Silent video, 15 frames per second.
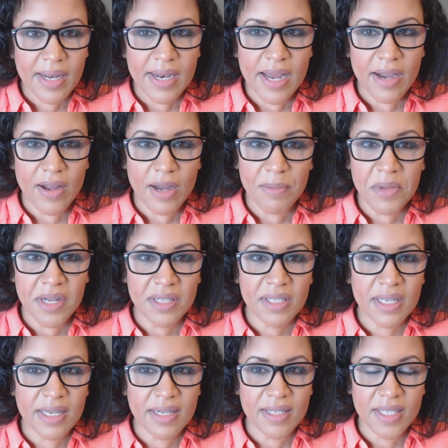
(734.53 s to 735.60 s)
Now, I'm not
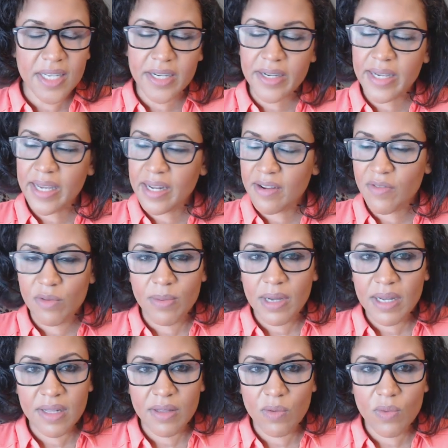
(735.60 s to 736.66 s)
saying interrogate
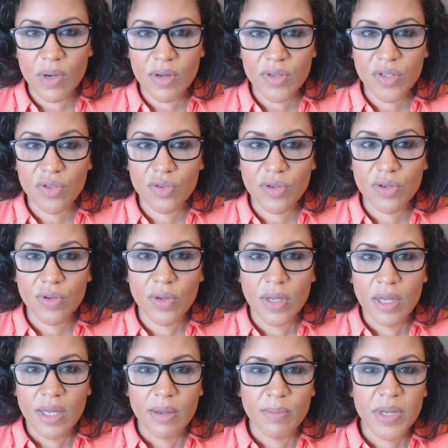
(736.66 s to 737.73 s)
everybody that walks through,
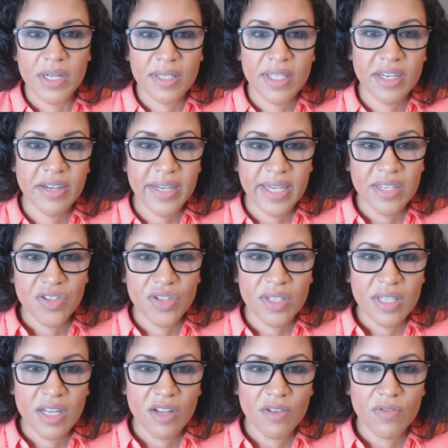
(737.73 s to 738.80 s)
but interrogate
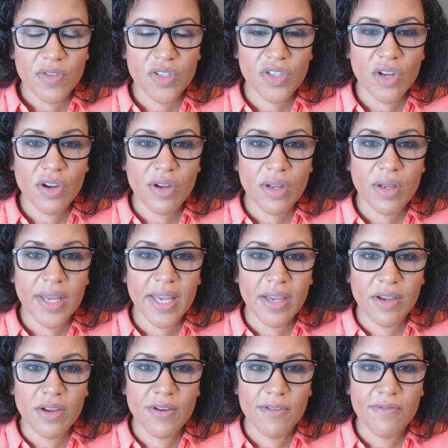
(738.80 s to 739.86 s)
yourself. Start
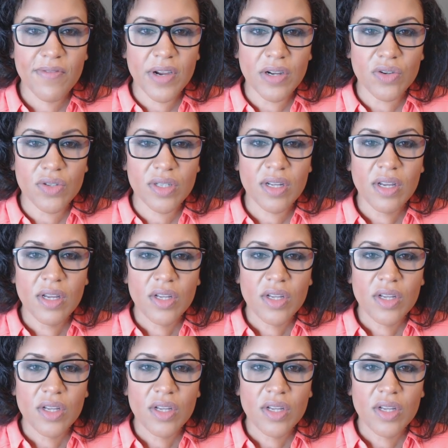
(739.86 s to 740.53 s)
here first.